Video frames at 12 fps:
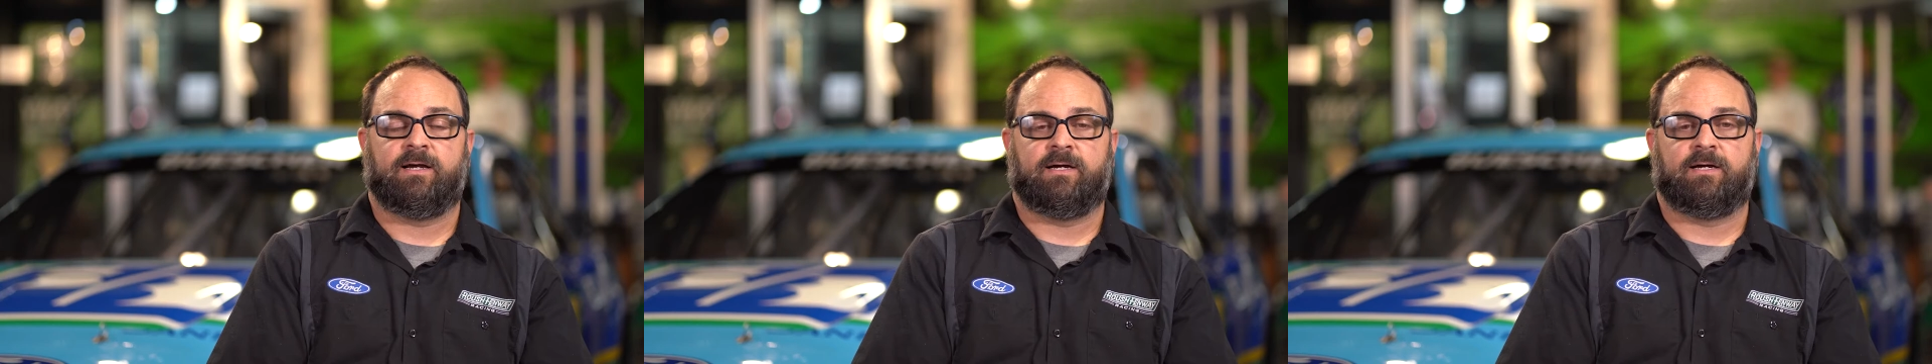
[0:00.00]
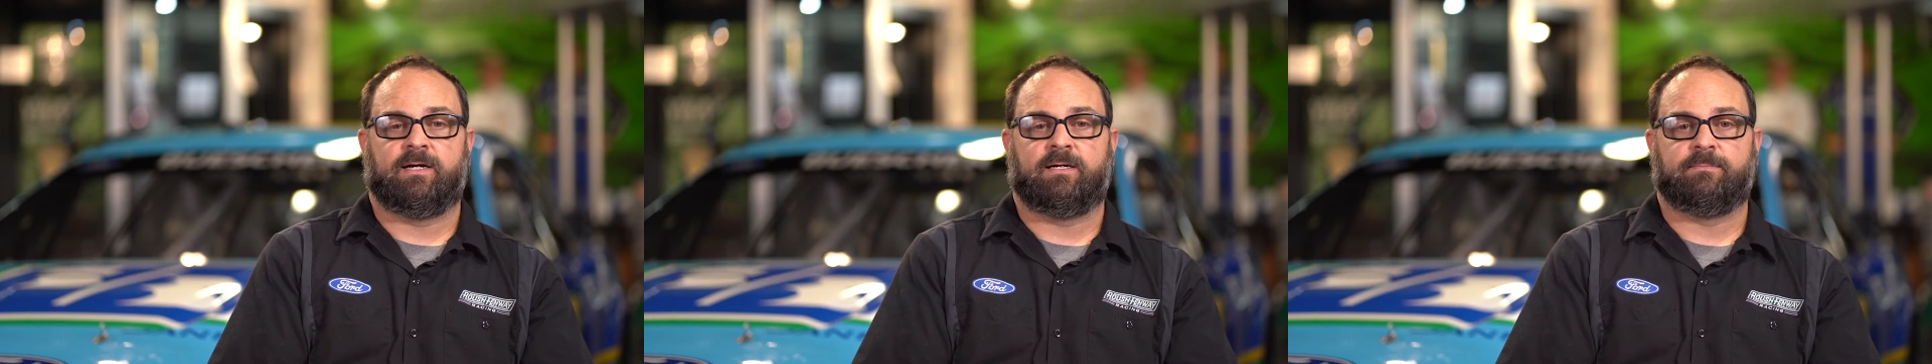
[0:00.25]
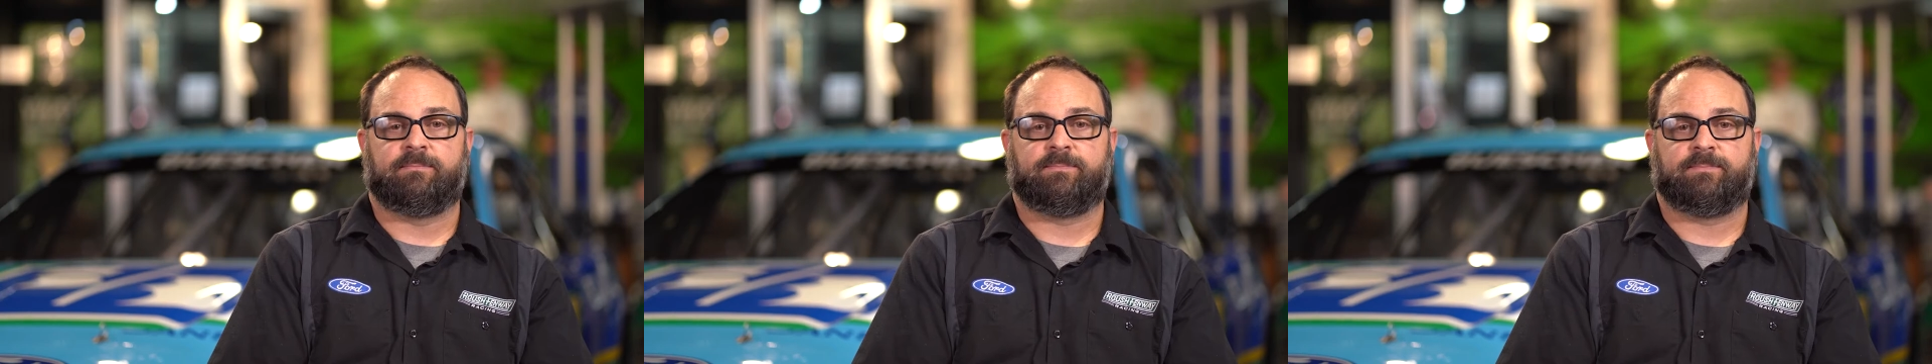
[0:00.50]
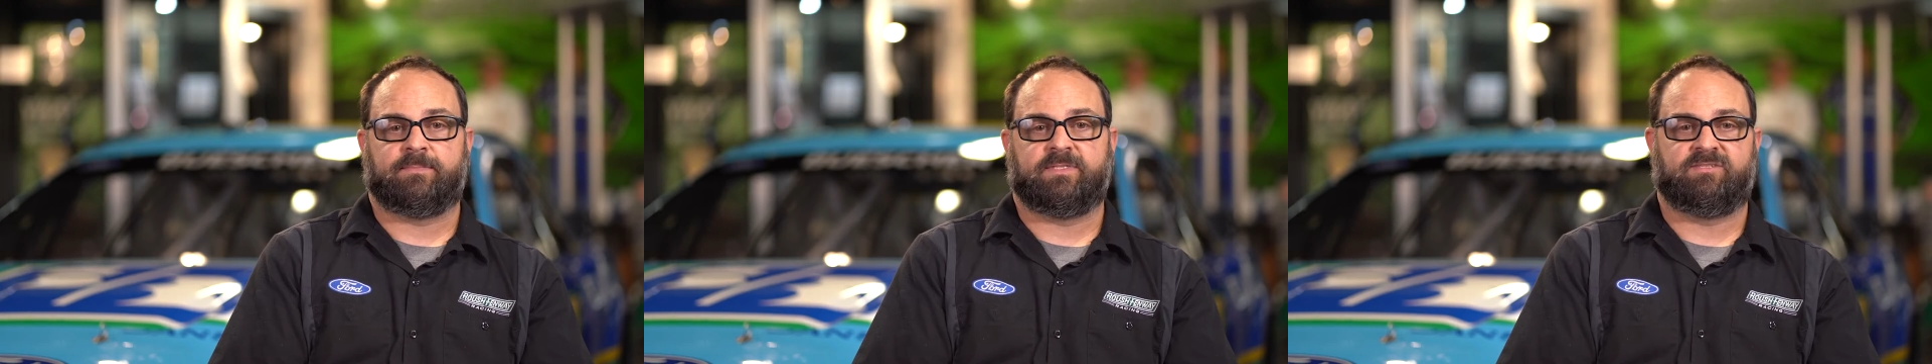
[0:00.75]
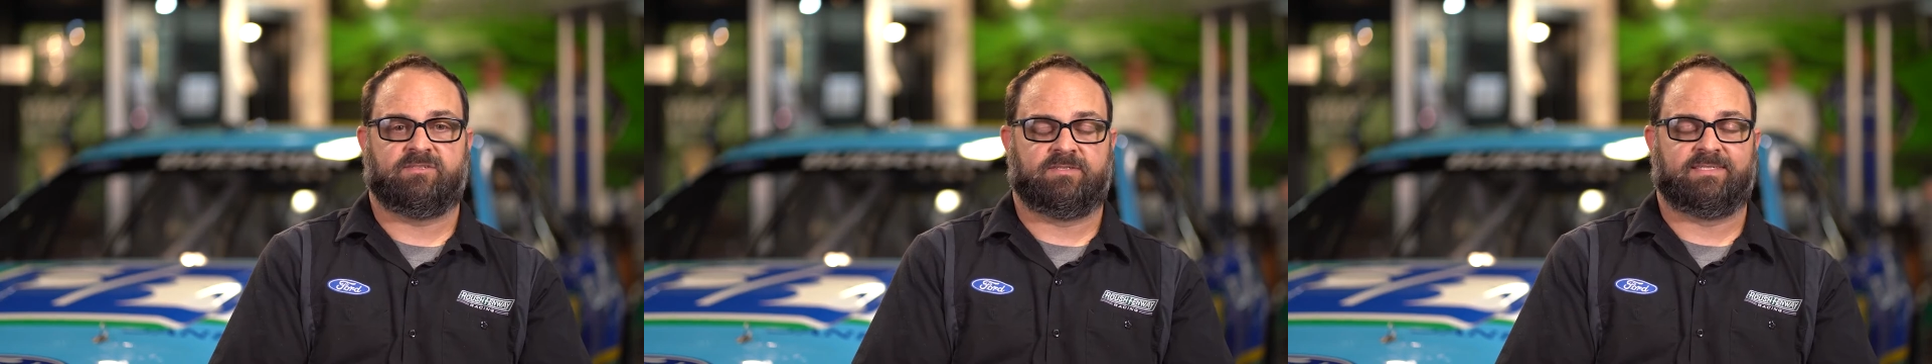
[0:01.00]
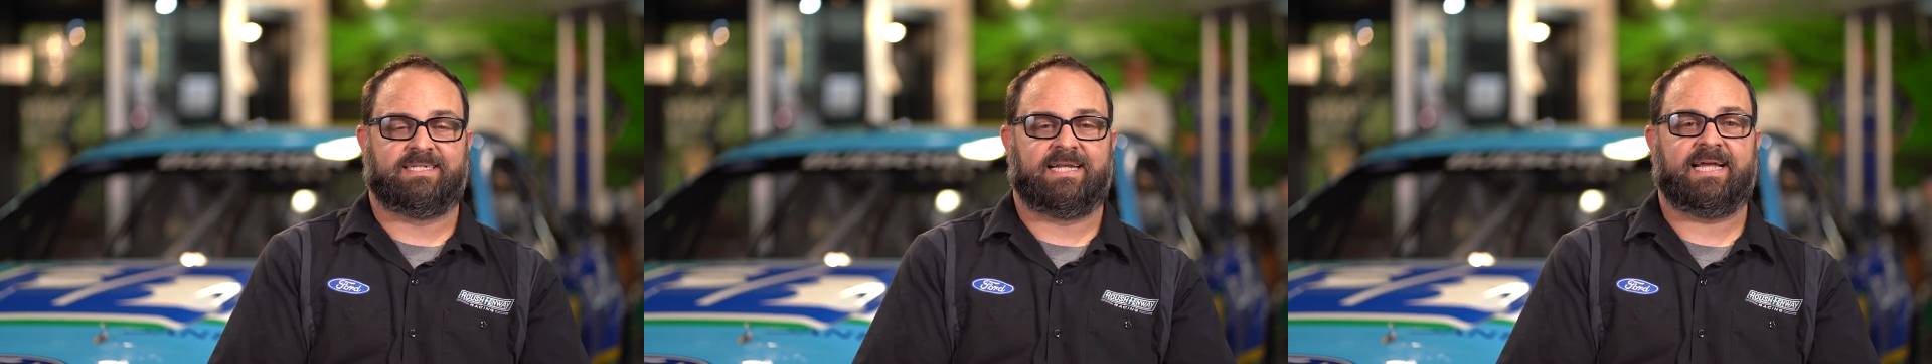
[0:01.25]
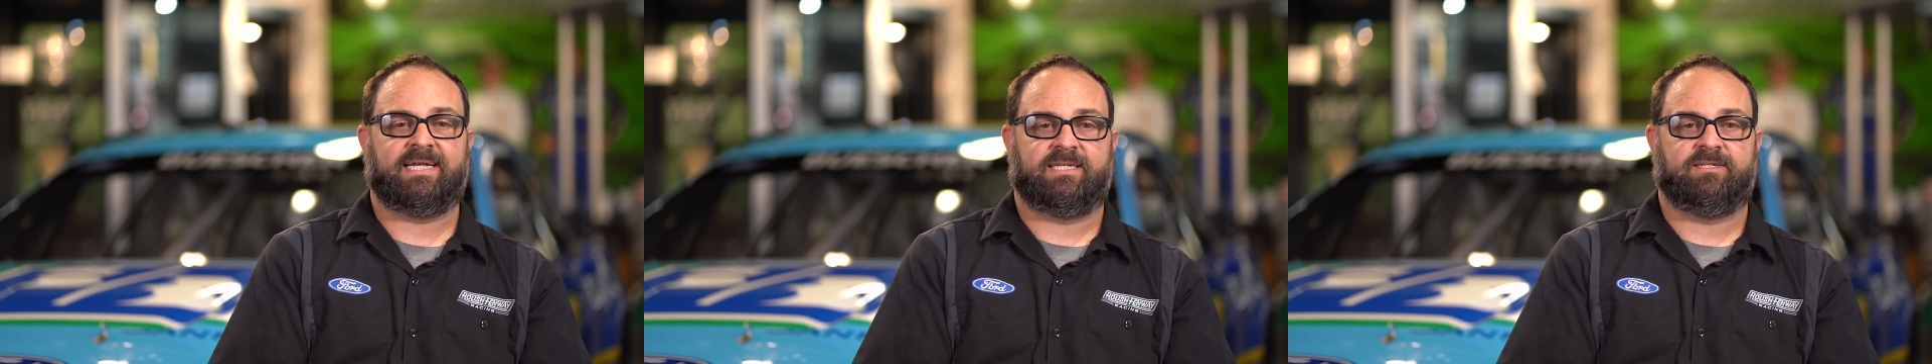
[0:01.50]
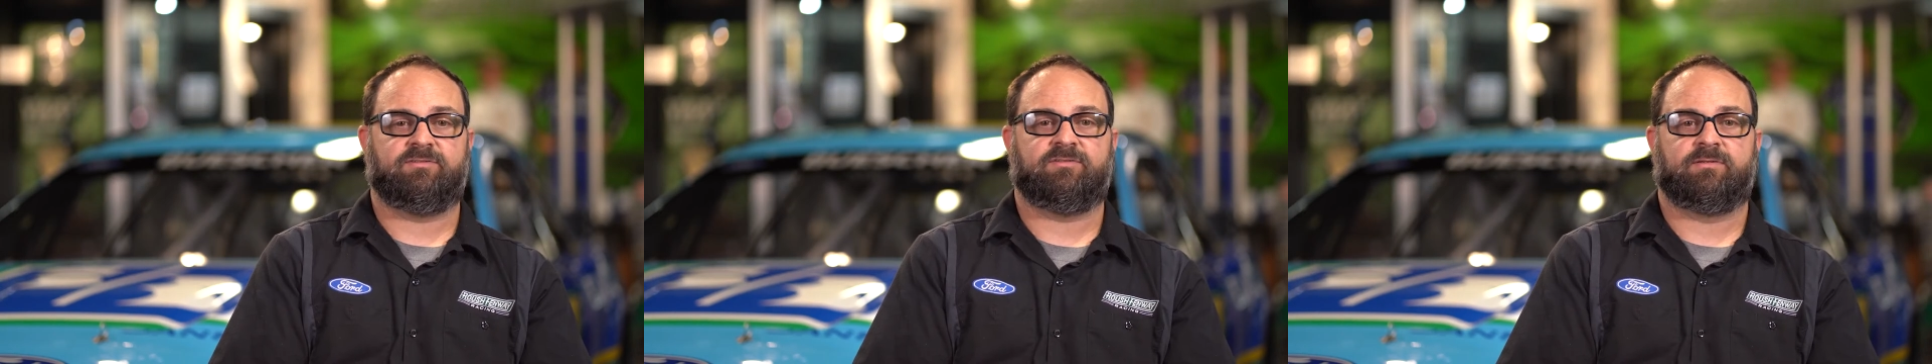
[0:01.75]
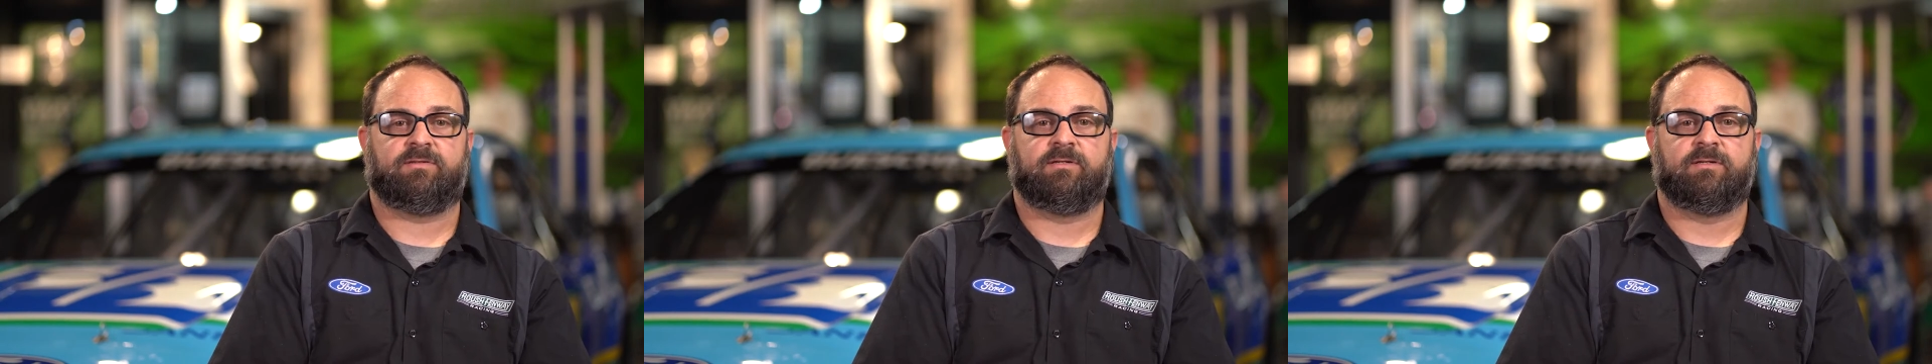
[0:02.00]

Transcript: Um, this is in the 90s.